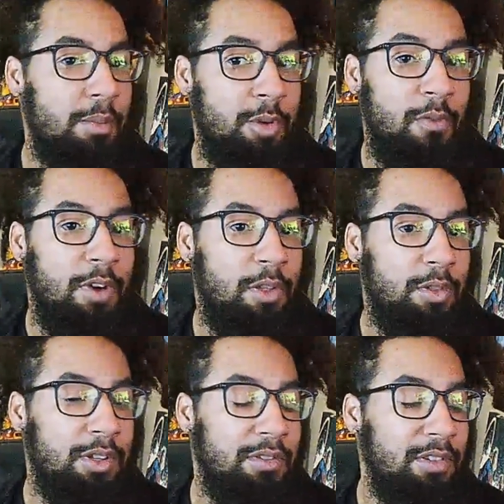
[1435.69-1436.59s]
Go follow
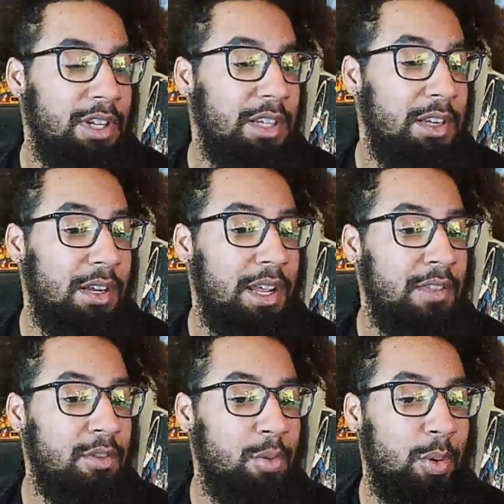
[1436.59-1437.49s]
the TikTok
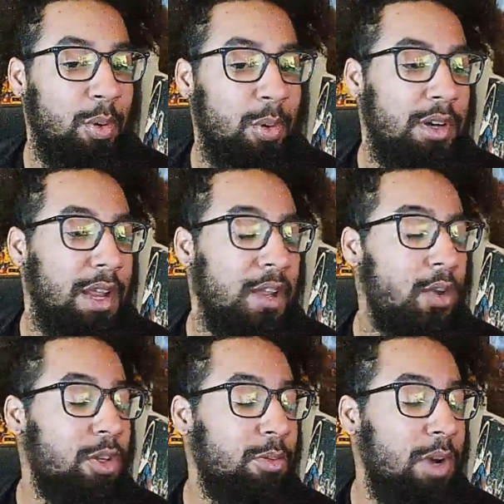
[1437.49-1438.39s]
and the Twitter, and
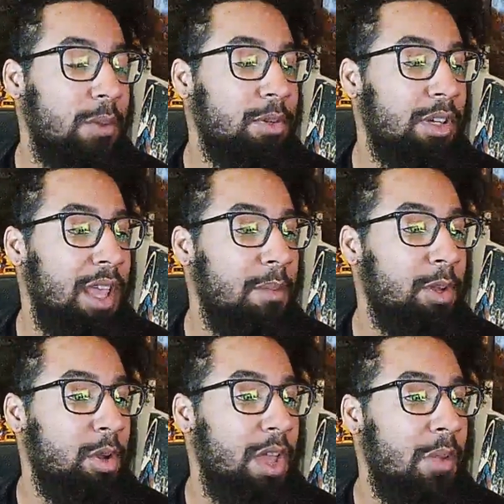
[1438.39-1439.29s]
go subscribe to
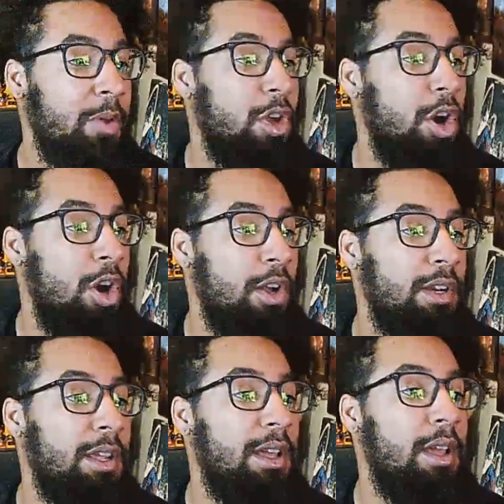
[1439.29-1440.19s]
Gambino Gaming on